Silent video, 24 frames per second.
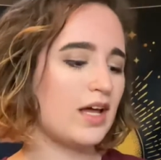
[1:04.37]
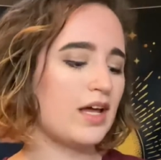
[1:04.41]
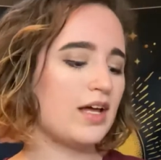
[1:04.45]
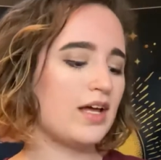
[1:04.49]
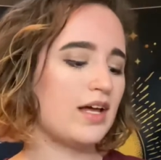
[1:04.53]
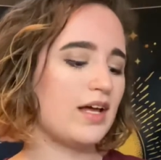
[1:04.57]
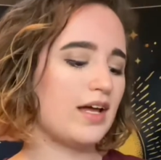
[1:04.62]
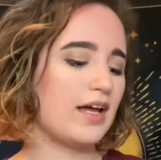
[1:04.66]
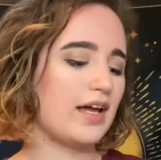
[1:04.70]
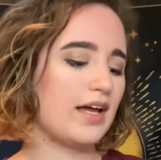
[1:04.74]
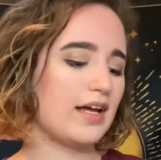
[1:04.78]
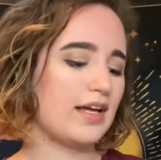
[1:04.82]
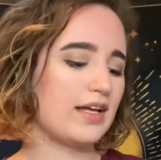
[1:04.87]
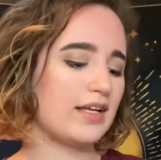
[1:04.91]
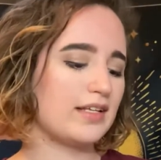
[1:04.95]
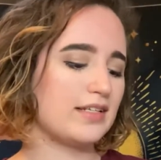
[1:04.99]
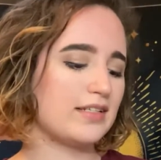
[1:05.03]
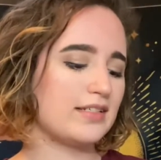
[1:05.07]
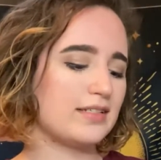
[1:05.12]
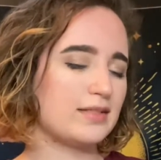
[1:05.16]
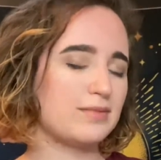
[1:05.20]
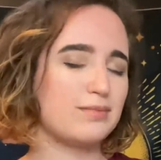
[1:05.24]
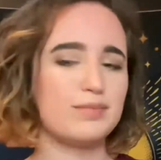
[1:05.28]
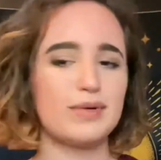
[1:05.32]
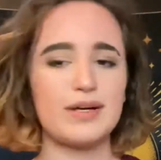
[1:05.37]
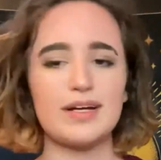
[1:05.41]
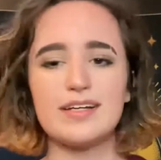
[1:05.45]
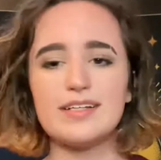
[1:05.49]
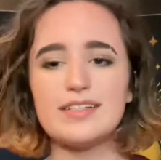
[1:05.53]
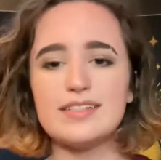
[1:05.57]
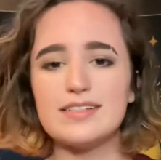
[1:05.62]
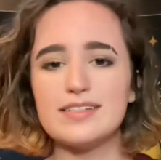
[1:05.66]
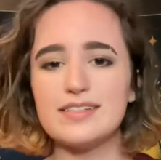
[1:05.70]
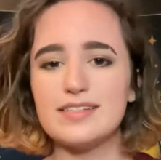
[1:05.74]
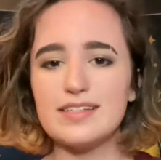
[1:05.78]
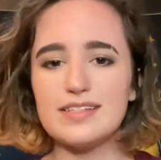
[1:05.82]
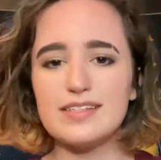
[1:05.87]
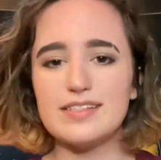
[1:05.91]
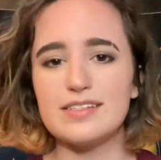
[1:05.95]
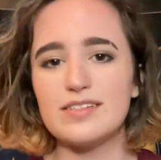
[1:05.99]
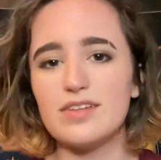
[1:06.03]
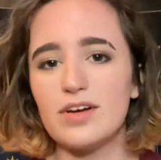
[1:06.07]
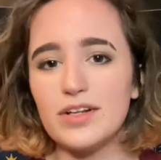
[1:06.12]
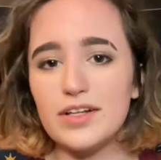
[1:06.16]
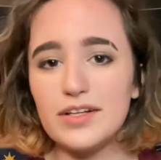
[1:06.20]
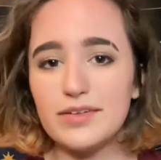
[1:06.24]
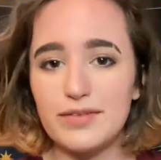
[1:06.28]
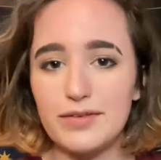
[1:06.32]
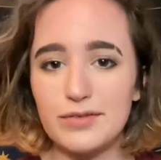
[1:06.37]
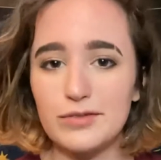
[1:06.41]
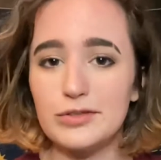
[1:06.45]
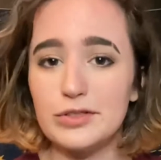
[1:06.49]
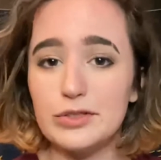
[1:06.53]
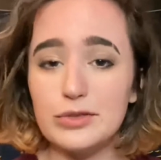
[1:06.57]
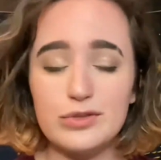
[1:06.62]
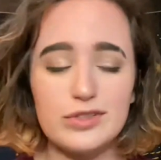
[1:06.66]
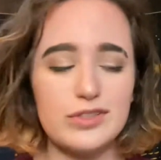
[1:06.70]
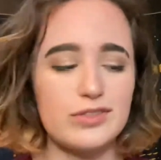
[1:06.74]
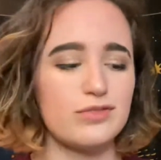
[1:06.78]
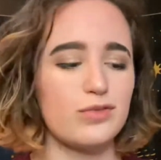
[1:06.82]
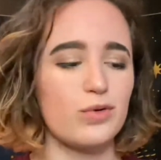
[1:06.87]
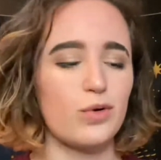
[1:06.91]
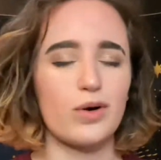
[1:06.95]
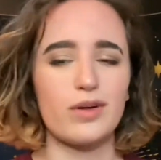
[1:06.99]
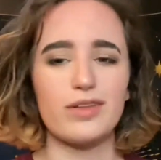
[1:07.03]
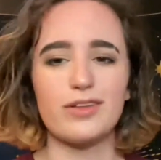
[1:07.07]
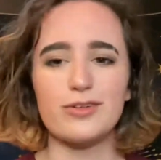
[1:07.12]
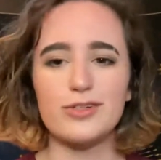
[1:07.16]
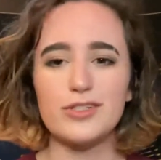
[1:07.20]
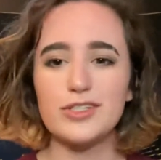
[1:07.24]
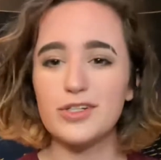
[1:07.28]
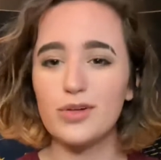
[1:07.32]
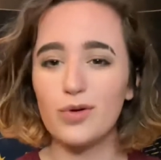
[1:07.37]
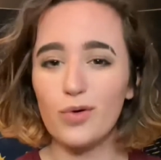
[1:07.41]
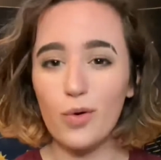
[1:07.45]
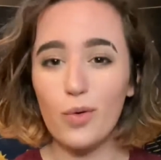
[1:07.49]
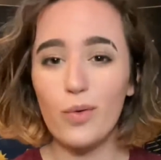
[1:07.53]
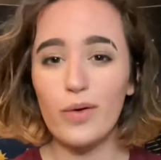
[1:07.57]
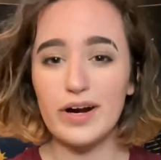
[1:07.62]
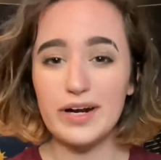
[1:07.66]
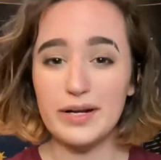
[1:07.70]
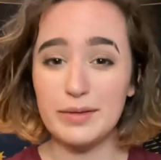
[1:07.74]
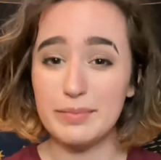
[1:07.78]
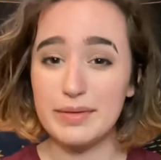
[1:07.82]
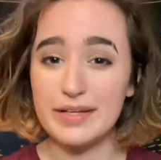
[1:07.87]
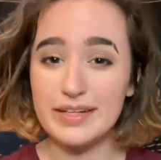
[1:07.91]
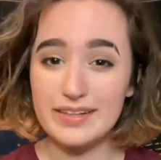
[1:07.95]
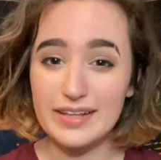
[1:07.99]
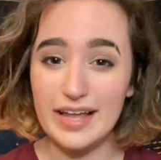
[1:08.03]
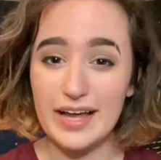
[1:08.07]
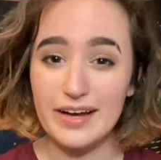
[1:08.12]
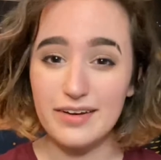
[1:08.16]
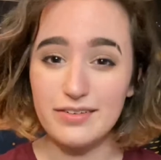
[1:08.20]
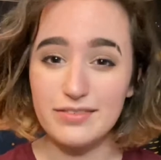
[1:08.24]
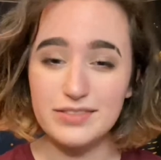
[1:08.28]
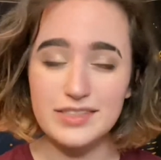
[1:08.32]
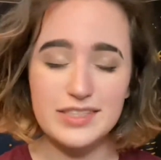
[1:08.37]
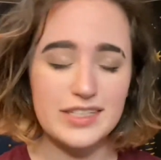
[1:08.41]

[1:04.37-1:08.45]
And because this is all I've ever used it for, there's still quite a bit left.